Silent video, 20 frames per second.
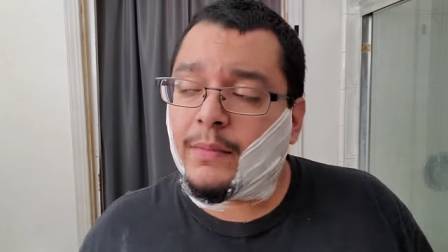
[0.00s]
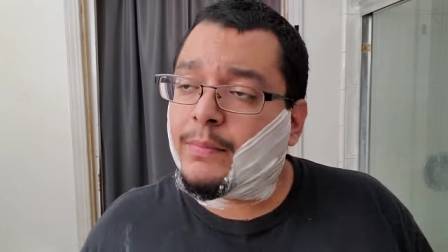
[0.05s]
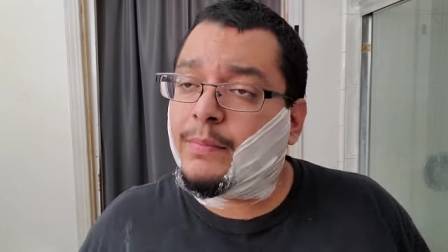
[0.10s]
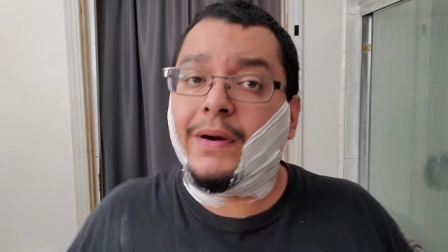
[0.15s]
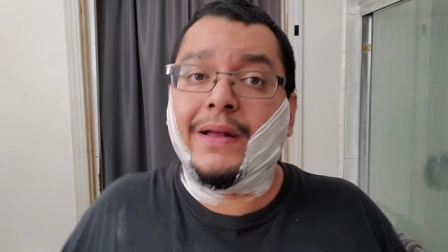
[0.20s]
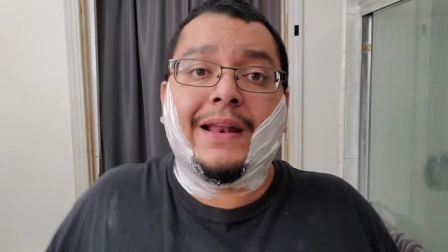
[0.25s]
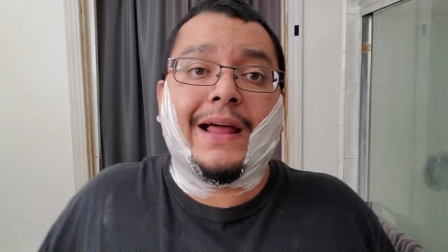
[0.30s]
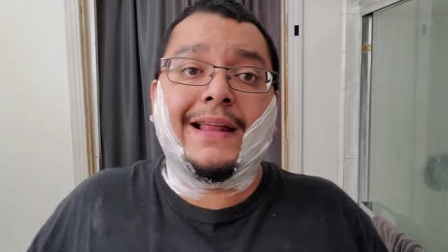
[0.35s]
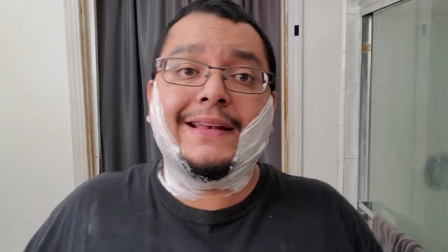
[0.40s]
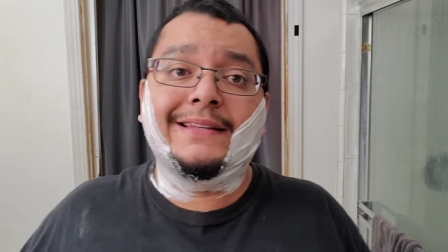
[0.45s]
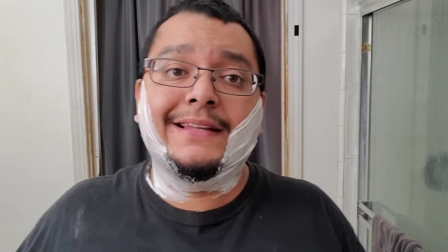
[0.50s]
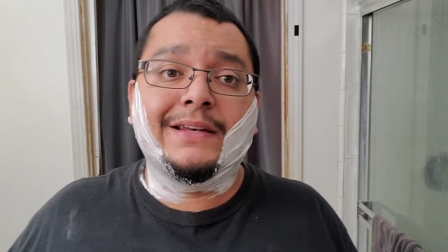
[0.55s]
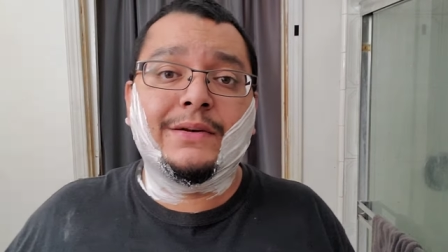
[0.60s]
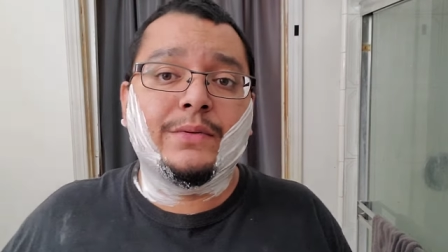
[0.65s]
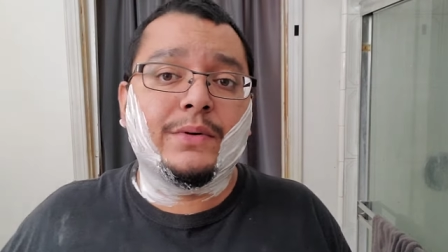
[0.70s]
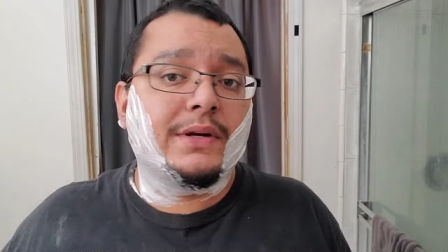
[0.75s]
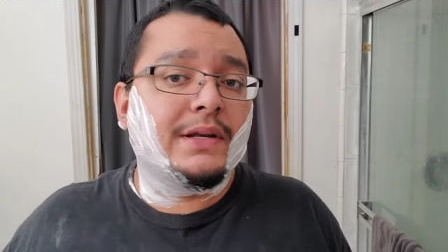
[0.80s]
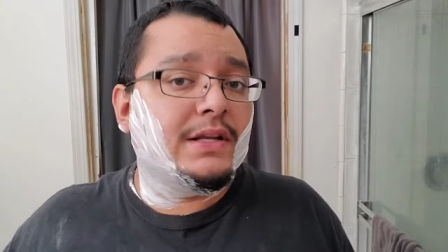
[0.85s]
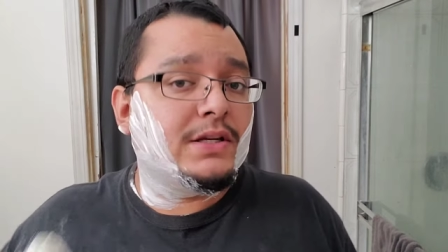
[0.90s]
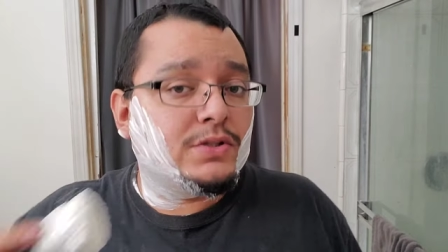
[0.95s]
but I did
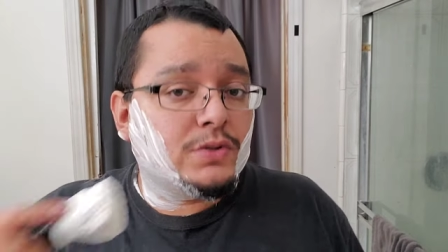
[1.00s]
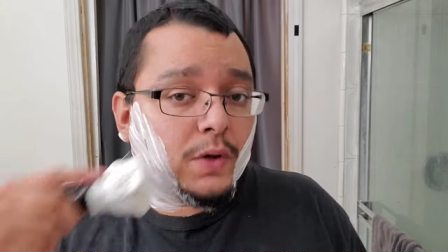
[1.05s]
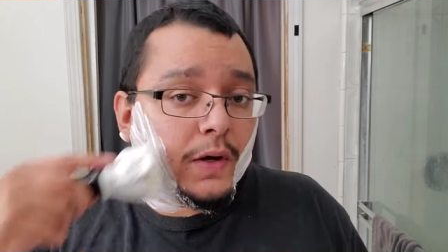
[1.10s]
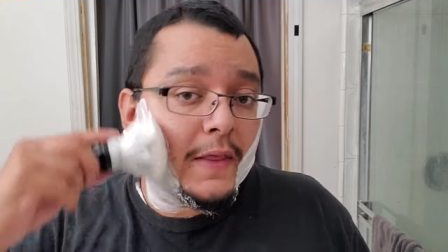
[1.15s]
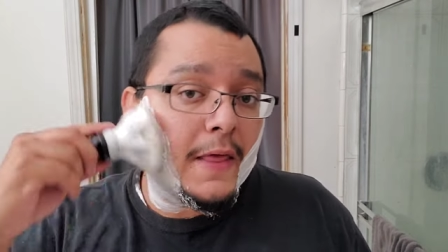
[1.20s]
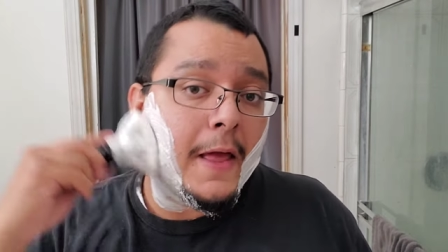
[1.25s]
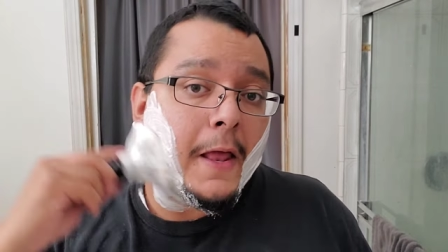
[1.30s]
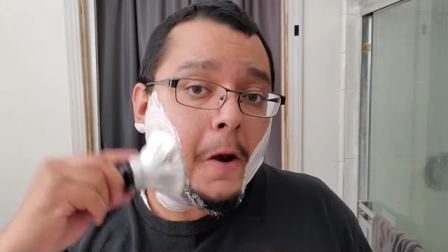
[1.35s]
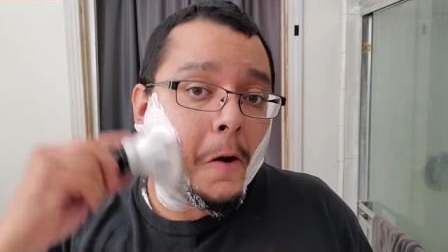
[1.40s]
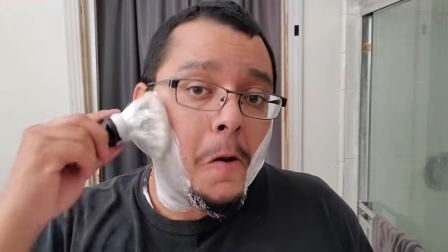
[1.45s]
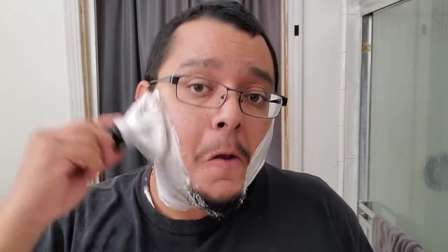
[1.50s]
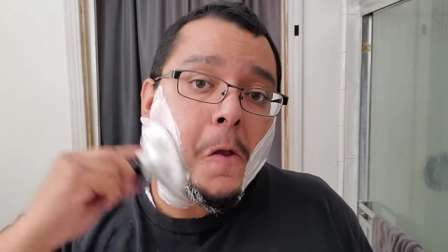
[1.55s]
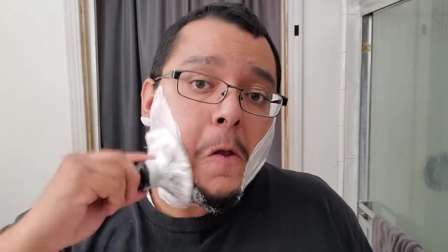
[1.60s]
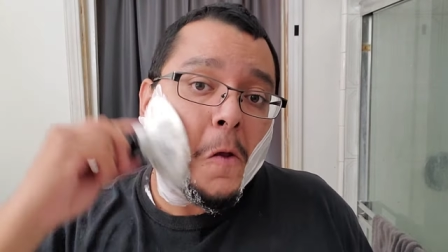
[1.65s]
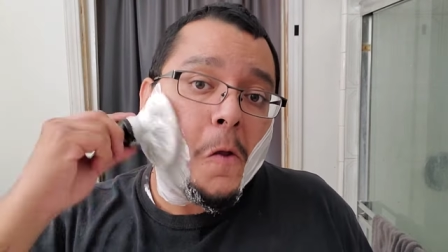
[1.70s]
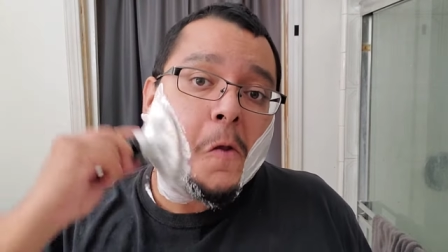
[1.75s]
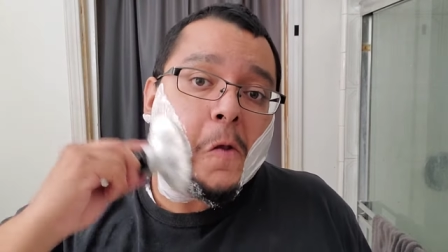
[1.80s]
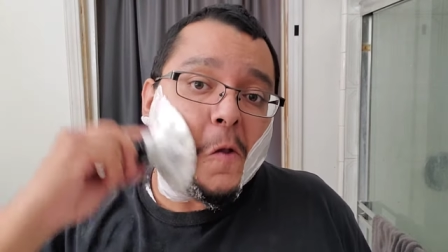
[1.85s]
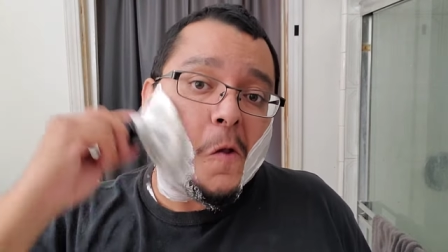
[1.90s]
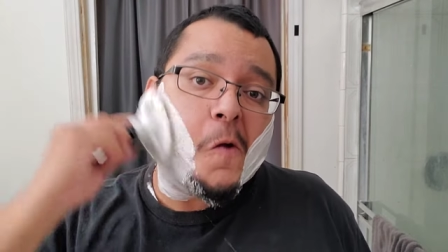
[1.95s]
really enjoy that.
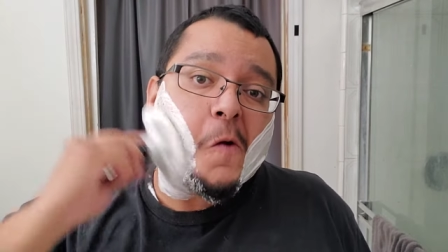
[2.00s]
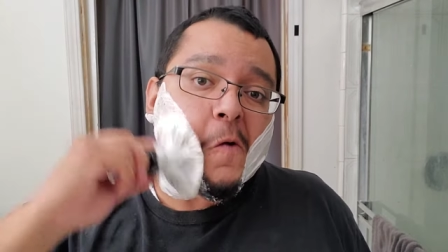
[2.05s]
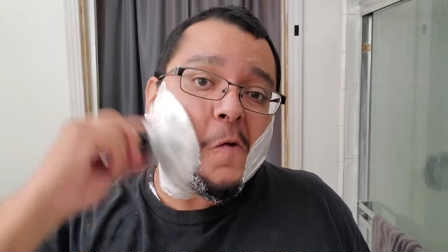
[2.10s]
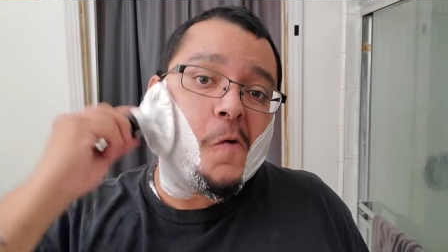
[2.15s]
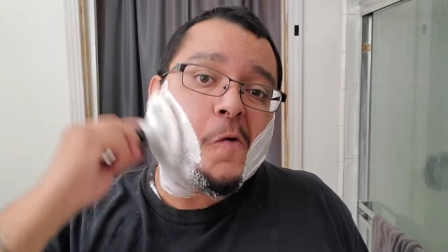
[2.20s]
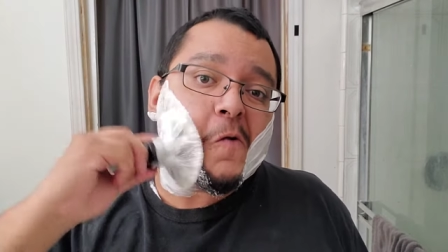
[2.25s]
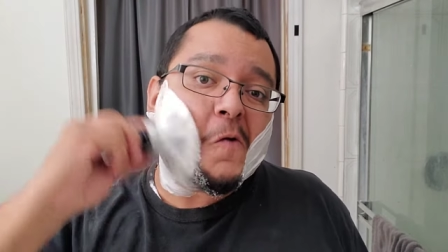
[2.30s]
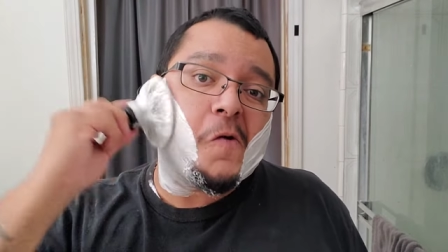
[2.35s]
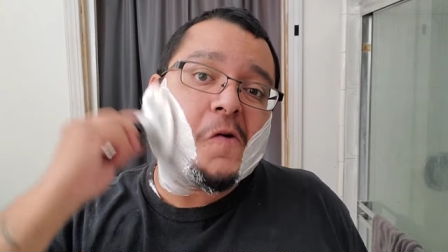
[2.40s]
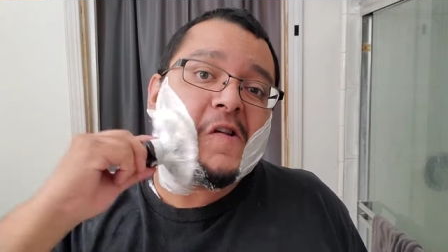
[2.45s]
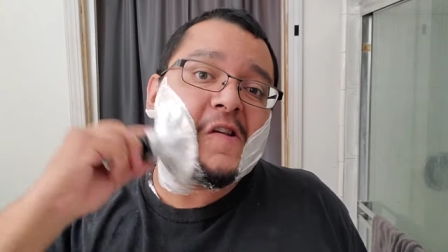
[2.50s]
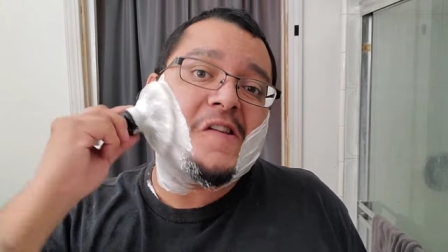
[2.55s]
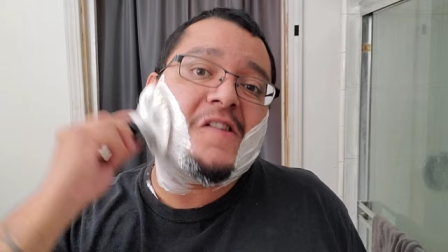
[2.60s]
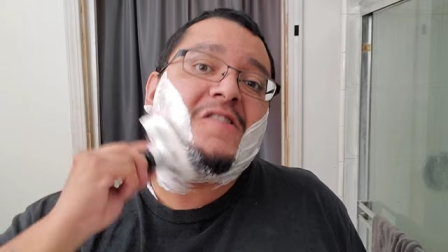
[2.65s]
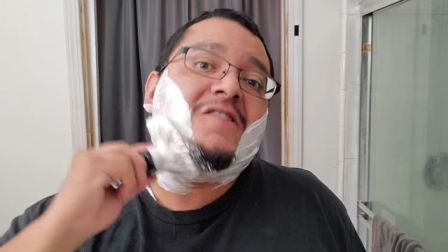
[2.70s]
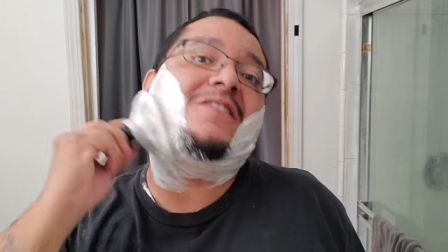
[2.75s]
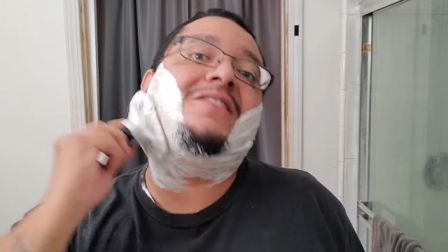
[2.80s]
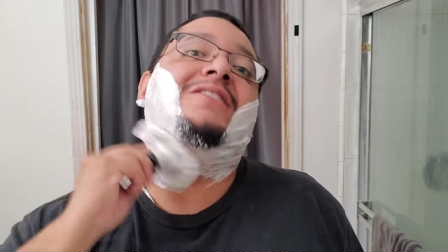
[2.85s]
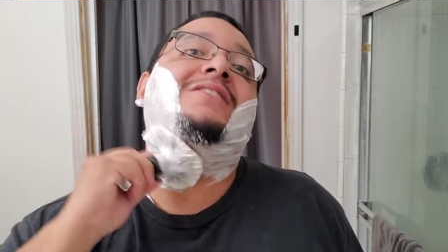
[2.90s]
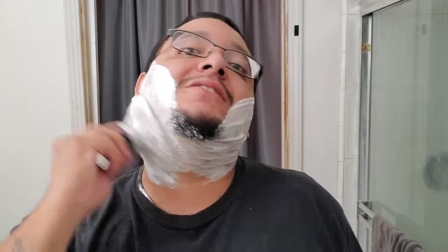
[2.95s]
So we're going to get
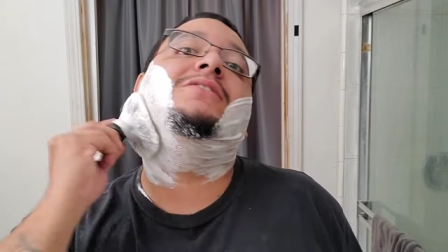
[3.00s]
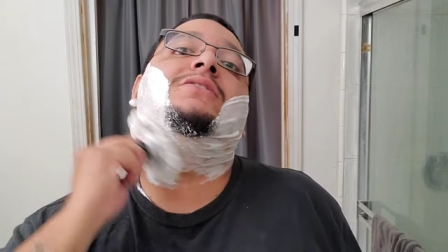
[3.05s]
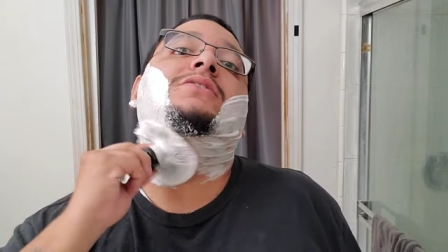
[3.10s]
into it.